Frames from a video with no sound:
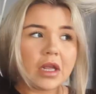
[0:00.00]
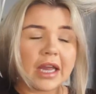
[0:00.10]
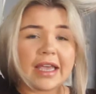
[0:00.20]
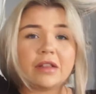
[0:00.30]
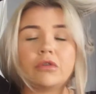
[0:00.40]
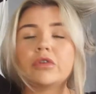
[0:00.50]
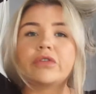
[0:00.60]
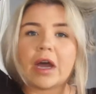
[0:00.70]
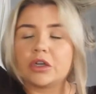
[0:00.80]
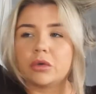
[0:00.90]
Like, it's just
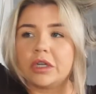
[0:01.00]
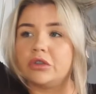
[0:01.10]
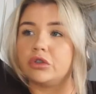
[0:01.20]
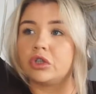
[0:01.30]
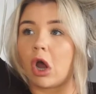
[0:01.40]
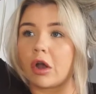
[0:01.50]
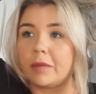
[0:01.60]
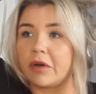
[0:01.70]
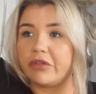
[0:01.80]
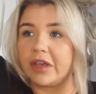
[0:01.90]
factual. He's just talking
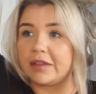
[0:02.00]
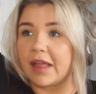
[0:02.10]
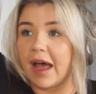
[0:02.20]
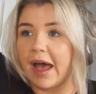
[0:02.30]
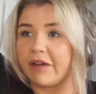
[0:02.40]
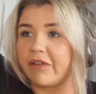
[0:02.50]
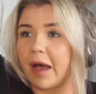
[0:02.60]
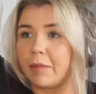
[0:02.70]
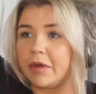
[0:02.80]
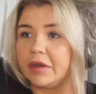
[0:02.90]
about things that have
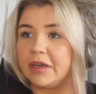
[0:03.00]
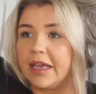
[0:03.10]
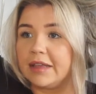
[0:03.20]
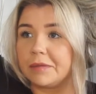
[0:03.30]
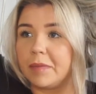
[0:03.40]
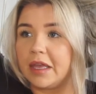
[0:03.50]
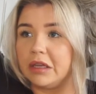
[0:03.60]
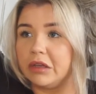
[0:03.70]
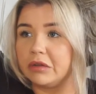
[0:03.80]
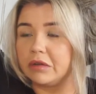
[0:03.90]
happened, his
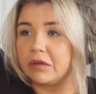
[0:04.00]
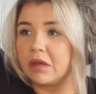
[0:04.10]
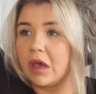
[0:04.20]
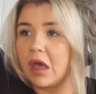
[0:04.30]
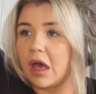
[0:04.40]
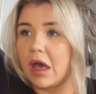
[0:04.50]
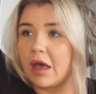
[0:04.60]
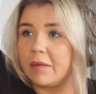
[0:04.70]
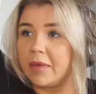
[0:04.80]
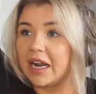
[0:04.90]
opinions.
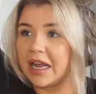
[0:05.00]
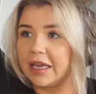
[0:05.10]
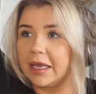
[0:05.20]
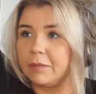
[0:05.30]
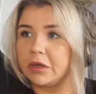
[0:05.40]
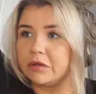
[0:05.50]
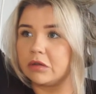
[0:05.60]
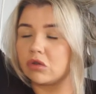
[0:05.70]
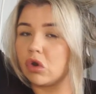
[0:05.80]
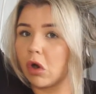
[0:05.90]
And I like it because
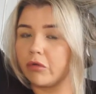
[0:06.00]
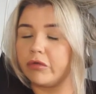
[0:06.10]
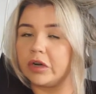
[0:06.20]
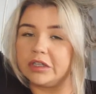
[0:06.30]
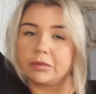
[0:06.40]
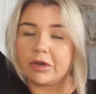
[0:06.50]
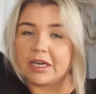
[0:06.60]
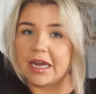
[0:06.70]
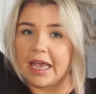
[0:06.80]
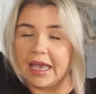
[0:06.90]
it's not fully
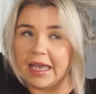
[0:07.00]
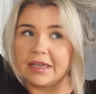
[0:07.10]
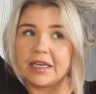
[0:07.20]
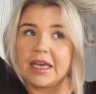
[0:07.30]
spreading hate.